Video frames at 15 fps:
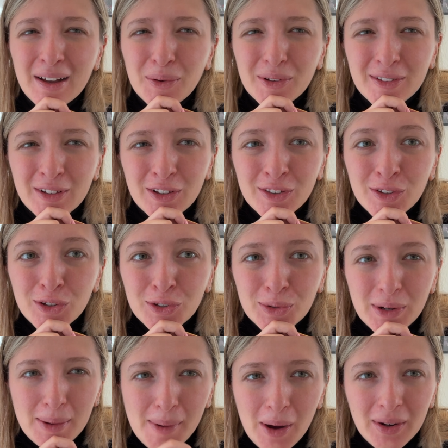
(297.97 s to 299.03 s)
I was not so
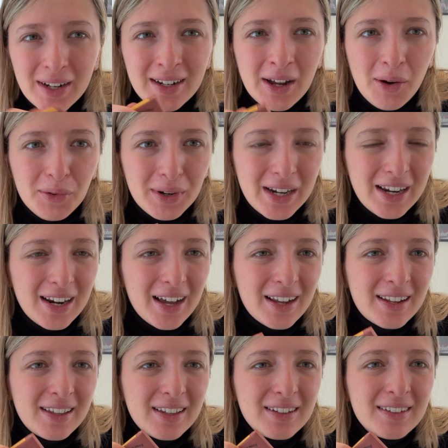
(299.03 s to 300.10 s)
sure about it. Now I really
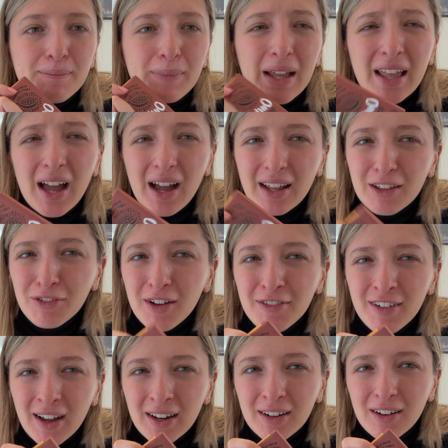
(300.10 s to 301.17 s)
like it. But yeah, if I
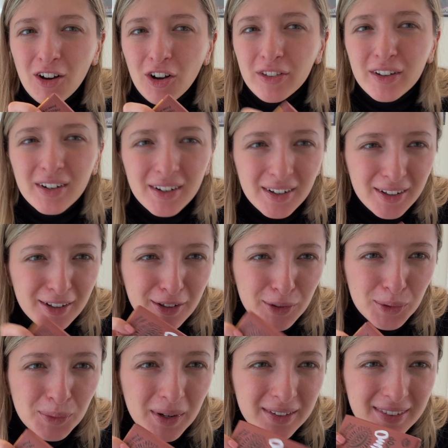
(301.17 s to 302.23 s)
find other
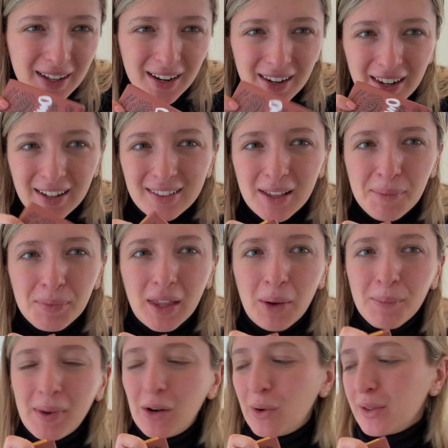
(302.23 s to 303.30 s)
good ones, I'll link them down below